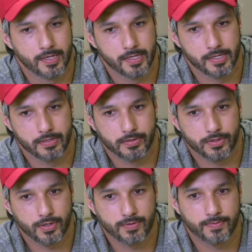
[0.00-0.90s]

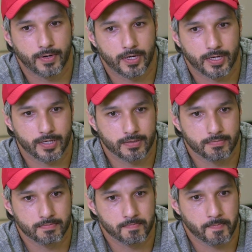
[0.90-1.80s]
And so far
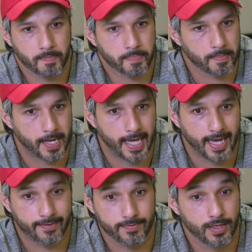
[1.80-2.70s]
I
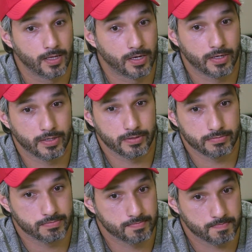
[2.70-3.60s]
have
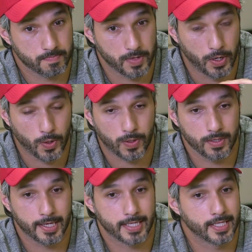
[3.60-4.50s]
learned a
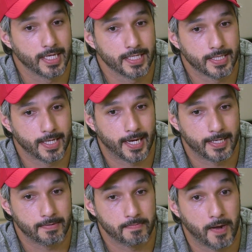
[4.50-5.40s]
whole lot of things
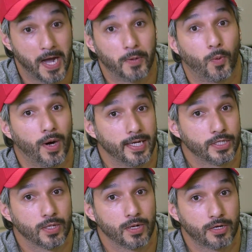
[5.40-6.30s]
that I
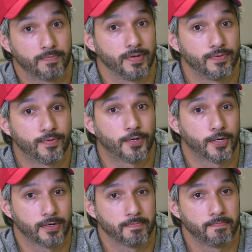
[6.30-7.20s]
wanted to learn
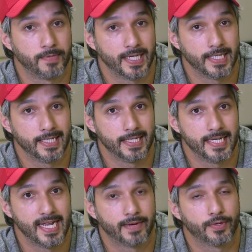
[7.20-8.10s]
before but
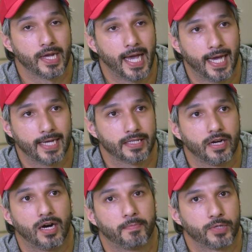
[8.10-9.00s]
never had
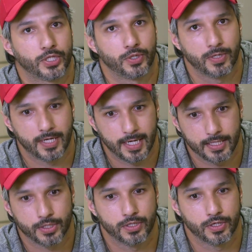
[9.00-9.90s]
the opportunity
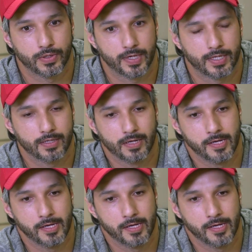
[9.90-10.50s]
to do it.